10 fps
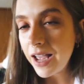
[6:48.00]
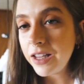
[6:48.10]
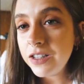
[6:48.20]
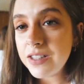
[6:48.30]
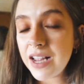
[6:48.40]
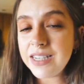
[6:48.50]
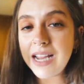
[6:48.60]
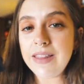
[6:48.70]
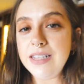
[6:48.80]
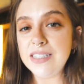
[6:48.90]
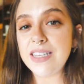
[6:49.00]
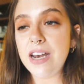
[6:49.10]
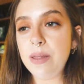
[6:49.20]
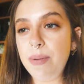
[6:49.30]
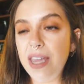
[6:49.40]
I decided to get these instead
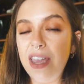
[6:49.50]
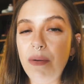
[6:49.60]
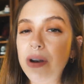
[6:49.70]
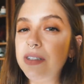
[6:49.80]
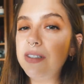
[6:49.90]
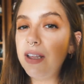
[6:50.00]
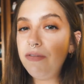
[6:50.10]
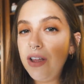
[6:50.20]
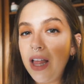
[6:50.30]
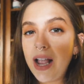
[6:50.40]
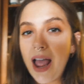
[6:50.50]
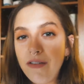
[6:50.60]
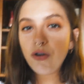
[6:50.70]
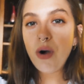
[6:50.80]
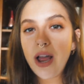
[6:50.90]
of the pinkier ones because I feel like I
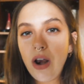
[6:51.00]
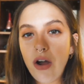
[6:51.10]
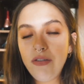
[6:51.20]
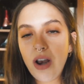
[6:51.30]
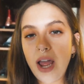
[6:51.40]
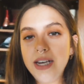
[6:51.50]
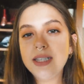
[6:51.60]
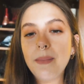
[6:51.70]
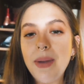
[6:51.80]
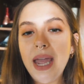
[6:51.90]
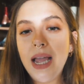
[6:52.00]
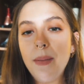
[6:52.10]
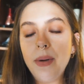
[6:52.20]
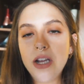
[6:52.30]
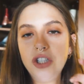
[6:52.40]
have quite a lot of light pink
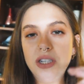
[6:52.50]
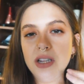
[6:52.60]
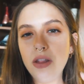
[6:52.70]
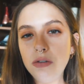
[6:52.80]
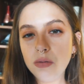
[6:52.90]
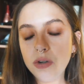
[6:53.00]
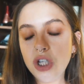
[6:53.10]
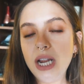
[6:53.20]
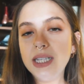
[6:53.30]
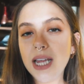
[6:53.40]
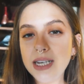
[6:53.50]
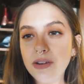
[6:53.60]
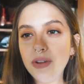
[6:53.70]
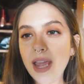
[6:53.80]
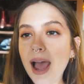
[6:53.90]
blushes and those were shades that I
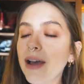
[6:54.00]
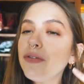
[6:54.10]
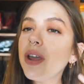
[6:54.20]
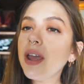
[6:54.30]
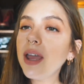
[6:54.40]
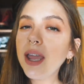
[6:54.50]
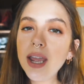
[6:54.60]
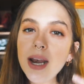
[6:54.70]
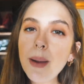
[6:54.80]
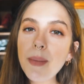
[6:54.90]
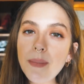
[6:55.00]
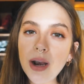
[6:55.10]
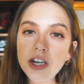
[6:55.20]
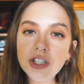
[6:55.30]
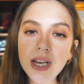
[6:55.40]
didn't really have in my blush